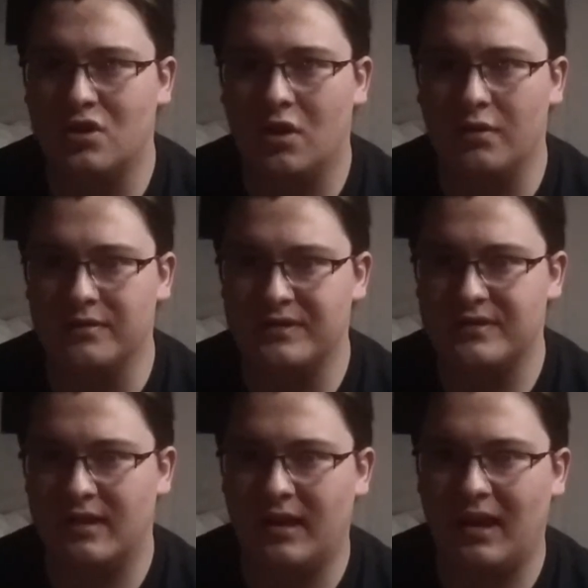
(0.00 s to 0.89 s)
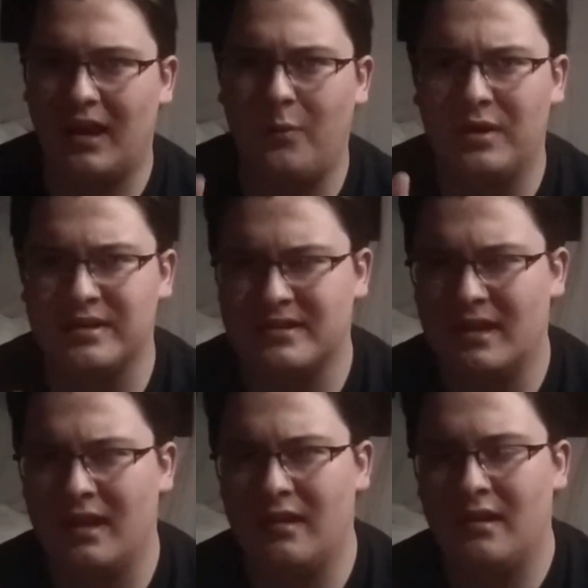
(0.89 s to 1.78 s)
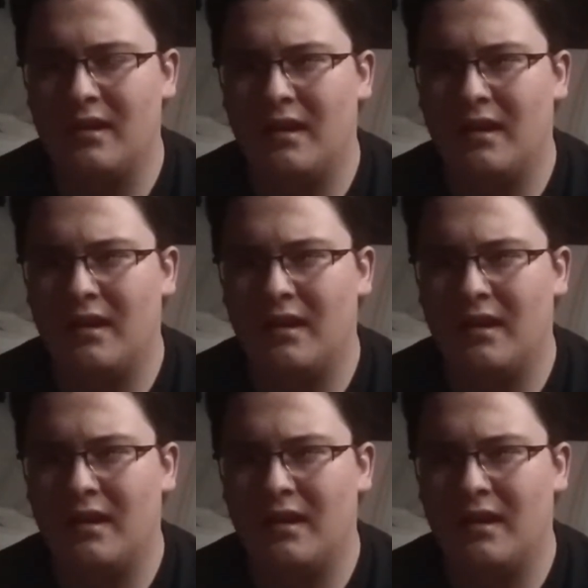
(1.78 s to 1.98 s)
Jonze, and I want to say,